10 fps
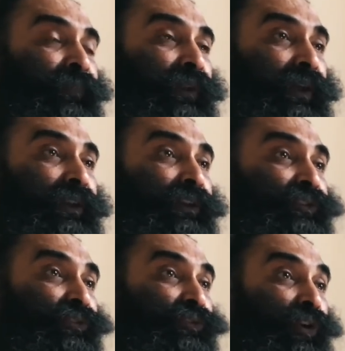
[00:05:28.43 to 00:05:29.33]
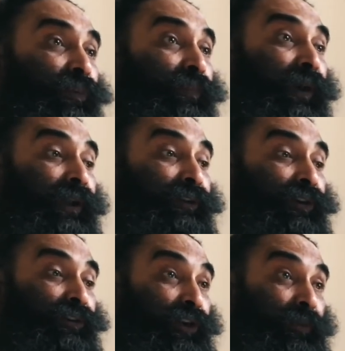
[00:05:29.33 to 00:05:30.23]
And in the job, I
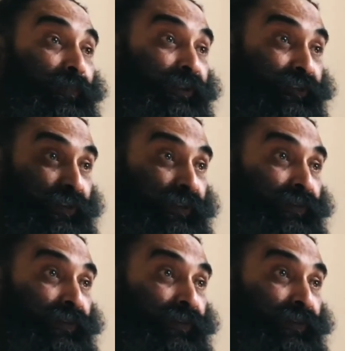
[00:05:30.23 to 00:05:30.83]
got a lot of pressure.